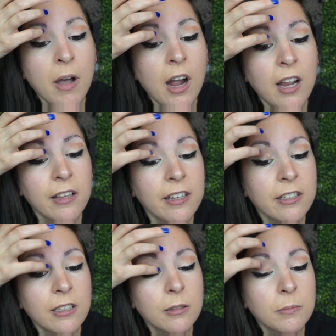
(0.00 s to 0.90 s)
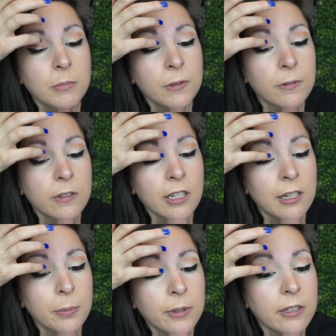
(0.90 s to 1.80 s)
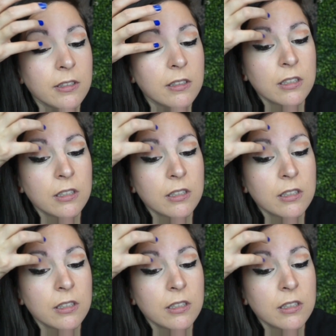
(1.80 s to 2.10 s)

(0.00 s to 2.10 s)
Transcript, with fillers: my eyelid before I put